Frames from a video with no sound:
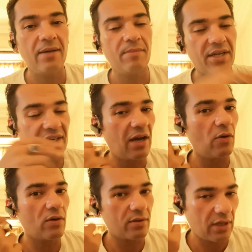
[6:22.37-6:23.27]
But
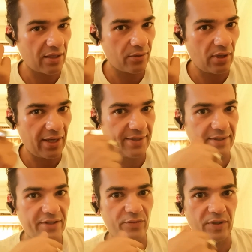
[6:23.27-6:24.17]
now calculate
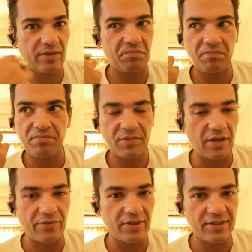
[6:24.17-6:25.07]
this with
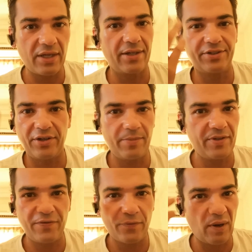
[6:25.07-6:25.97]
countries like Germany,
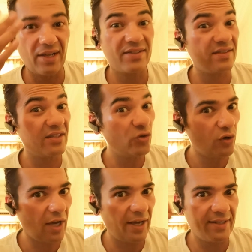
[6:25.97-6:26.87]
France, the
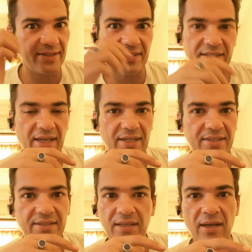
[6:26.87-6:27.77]
United
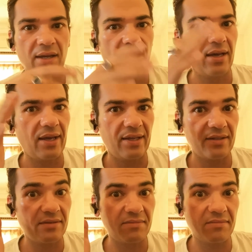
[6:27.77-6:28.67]
States, and